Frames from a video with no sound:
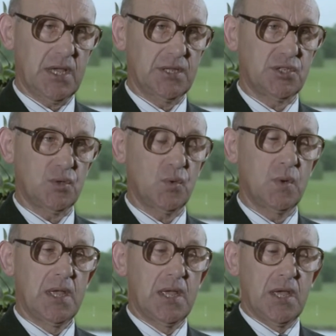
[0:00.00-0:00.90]
And so
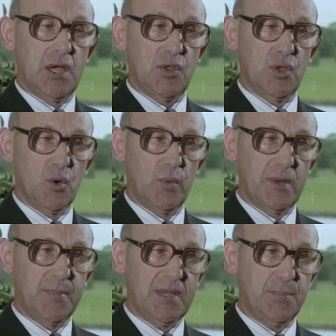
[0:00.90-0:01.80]
there will
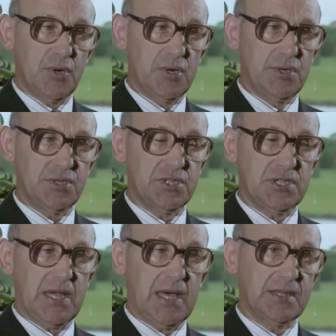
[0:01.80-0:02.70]
be parents
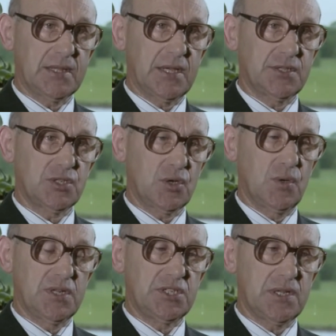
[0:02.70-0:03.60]
at that school
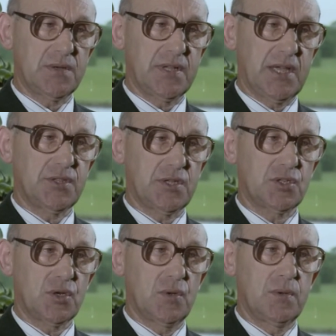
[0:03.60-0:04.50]
and children at that
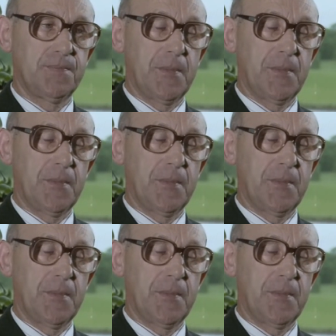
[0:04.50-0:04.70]
school